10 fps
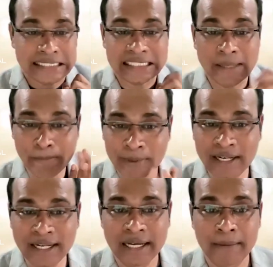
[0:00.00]

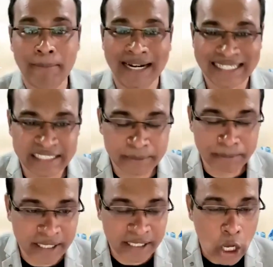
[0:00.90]
simple
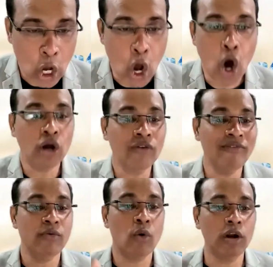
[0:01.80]
participant, or
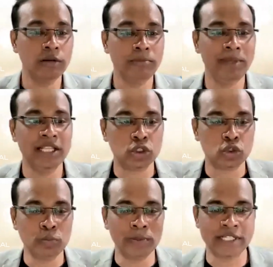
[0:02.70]
we want to be the
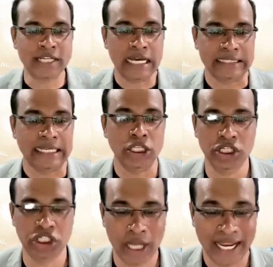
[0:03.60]
superstars, the
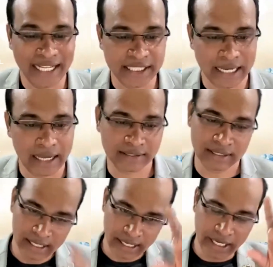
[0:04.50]
shining stars
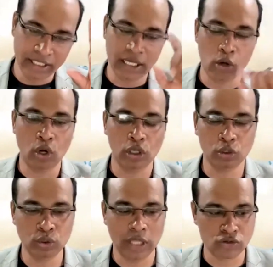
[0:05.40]
in Town Hall
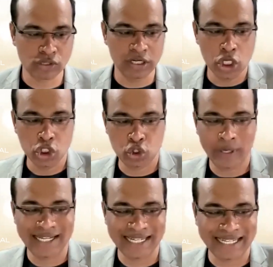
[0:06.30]

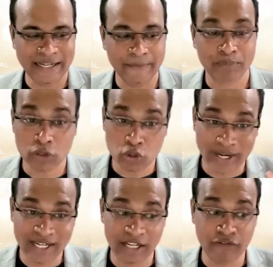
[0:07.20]

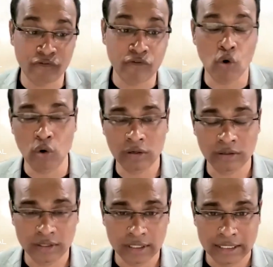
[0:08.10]

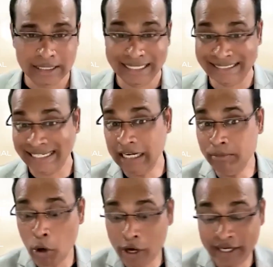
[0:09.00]
2024. The
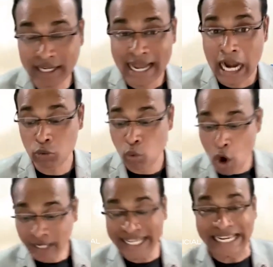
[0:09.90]
second point, at
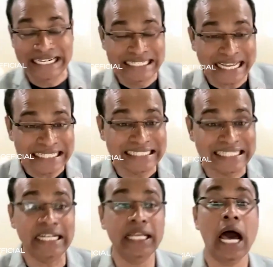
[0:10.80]
what
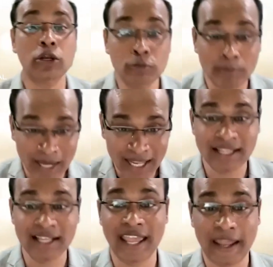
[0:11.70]
intensity are you
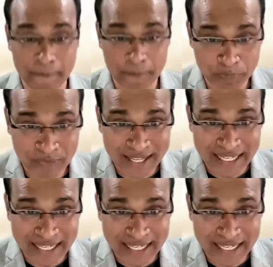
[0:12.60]
playing the game?